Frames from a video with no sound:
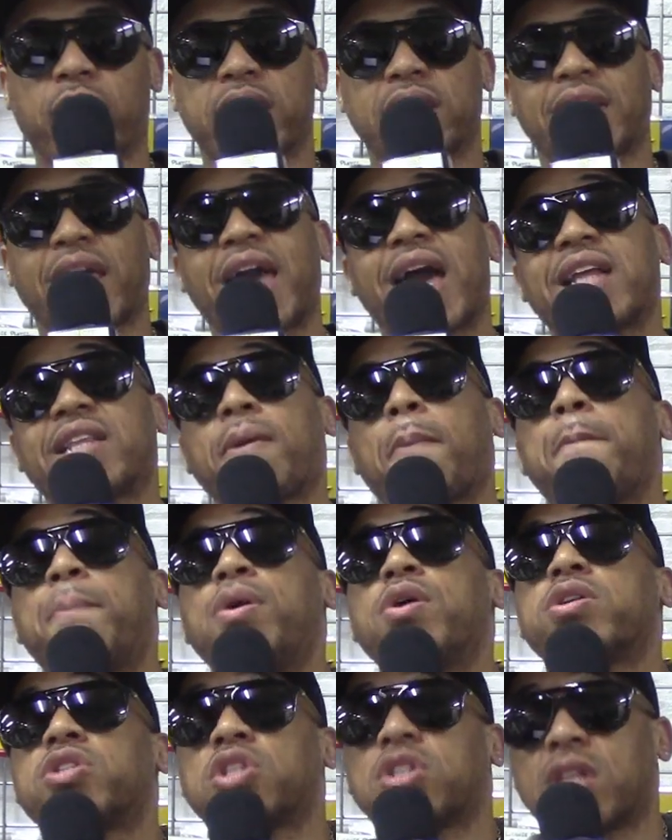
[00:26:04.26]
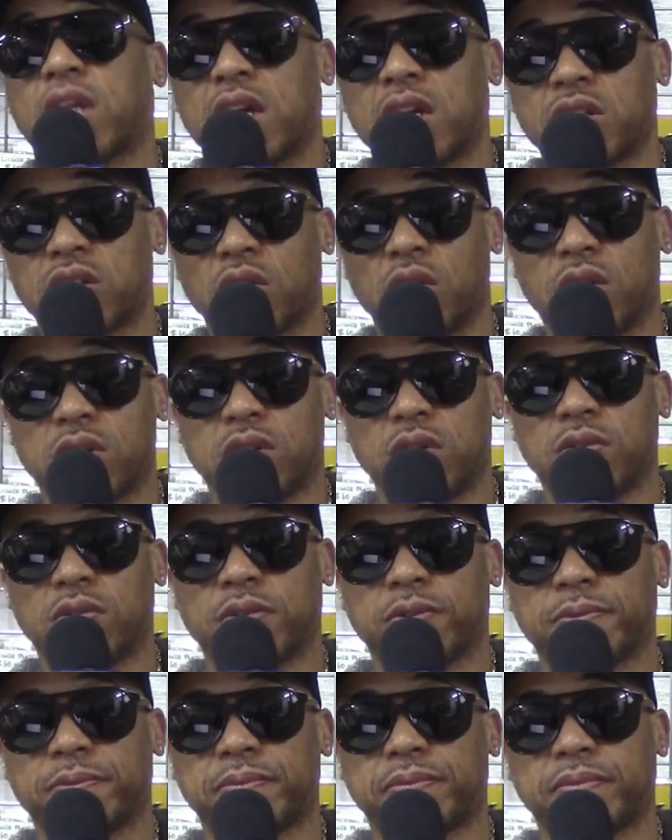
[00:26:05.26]
point they had to push things on
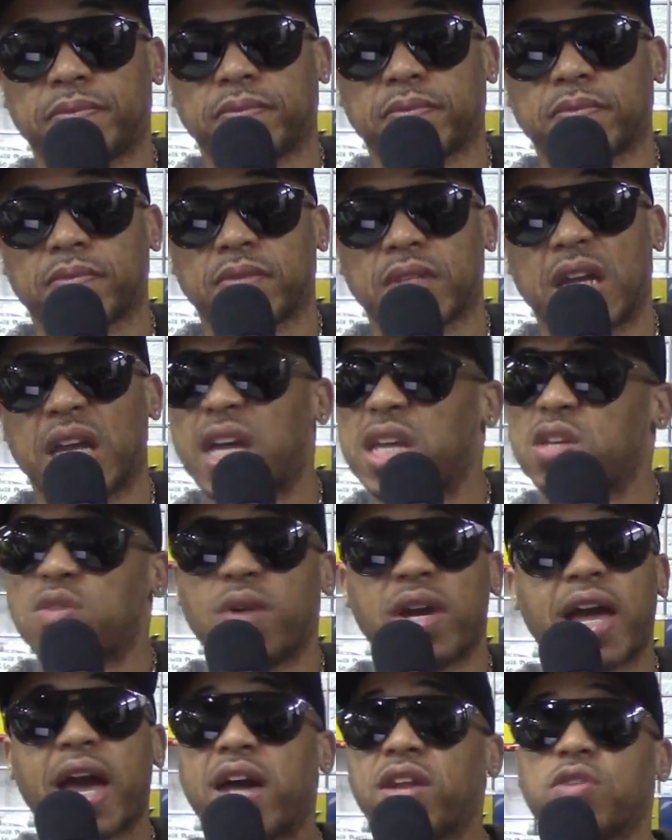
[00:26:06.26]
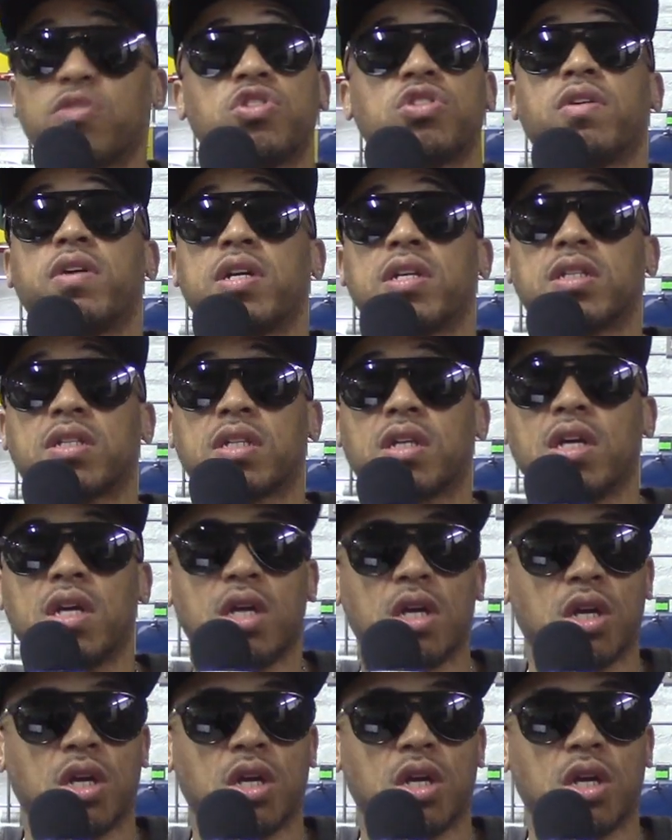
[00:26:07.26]
you, and you ain't had no choice.